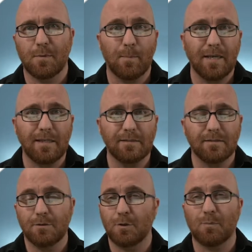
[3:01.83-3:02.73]
Minis.
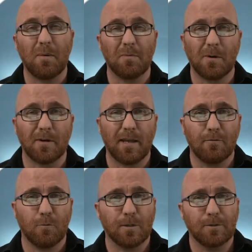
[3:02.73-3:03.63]
You probably already have
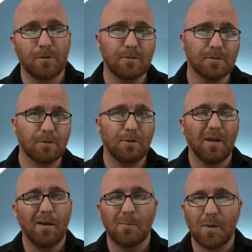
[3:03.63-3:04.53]
1 or 2, so
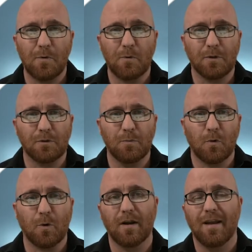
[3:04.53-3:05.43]
maybe 1 or 2
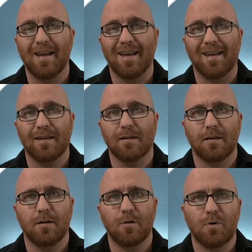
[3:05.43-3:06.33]
more, and a
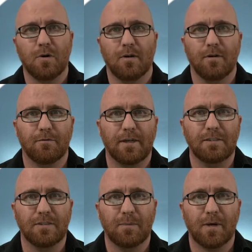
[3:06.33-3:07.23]
number of
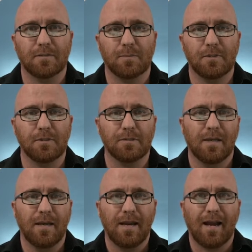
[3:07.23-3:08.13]
HDMI splitters.
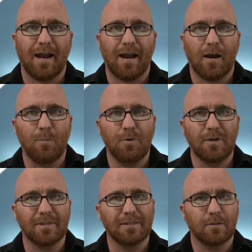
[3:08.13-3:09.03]
I'll put a
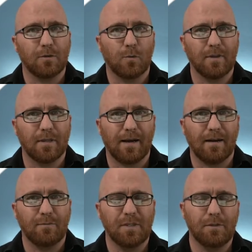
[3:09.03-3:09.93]
link to the one that
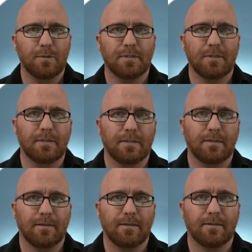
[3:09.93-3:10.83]
I've been using
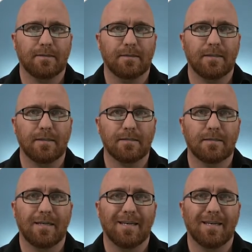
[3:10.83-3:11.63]
to test